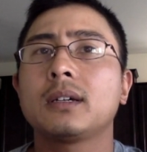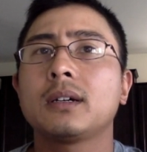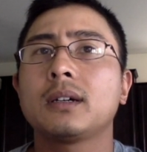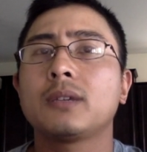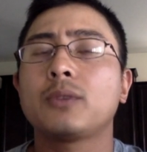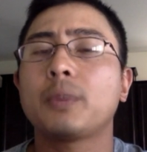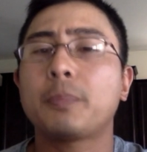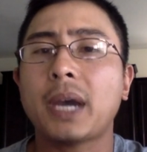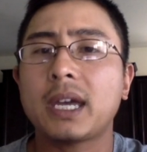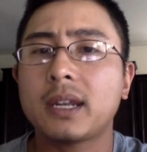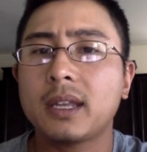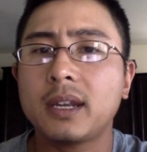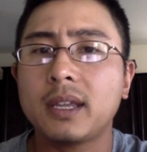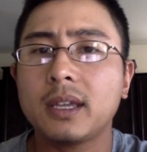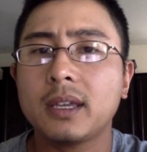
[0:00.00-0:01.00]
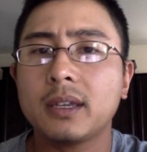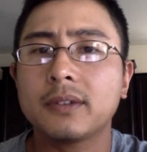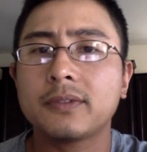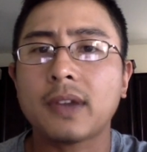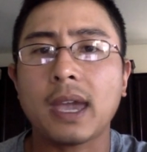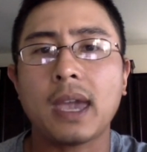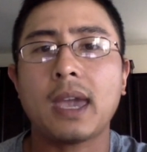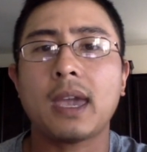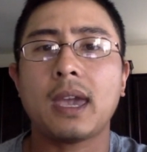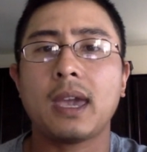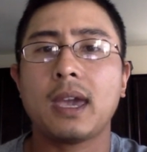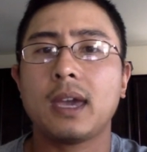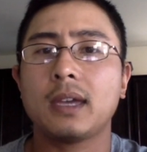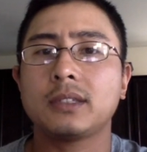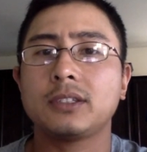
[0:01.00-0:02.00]
repetitive
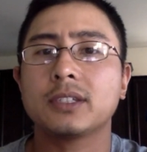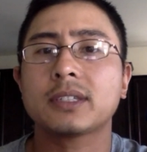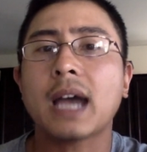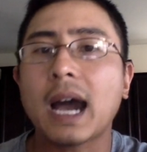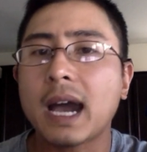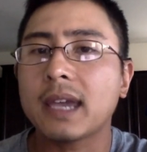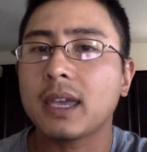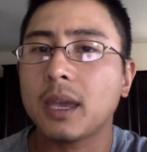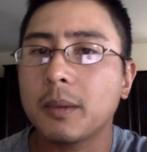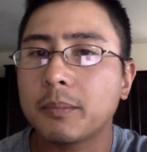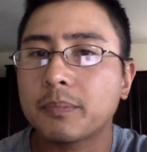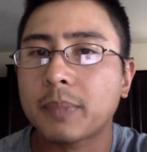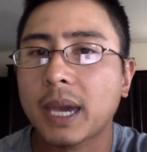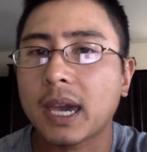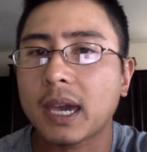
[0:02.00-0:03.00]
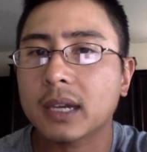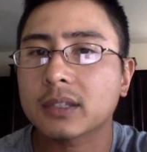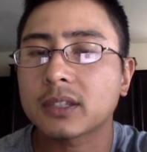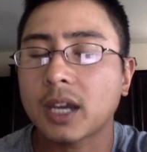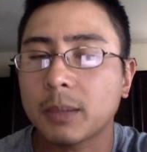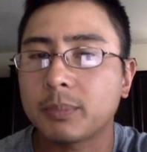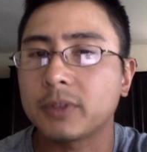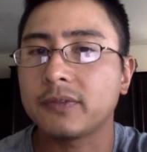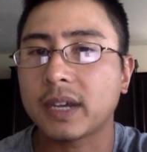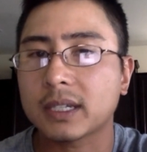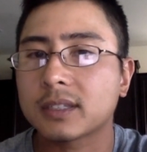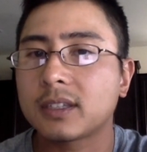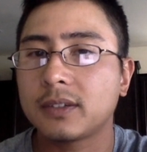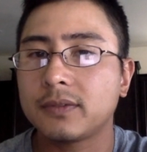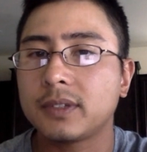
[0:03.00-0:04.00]
and just high impact type of
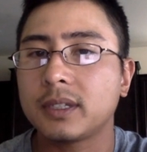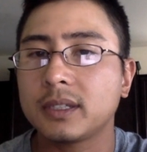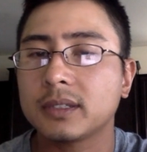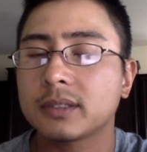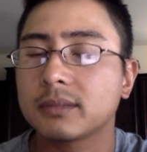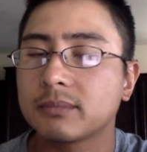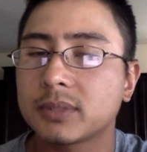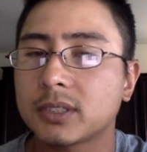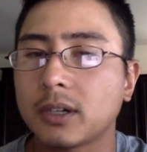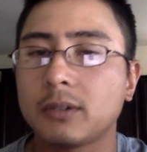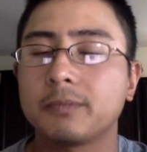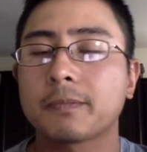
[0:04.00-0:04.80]
activities. So,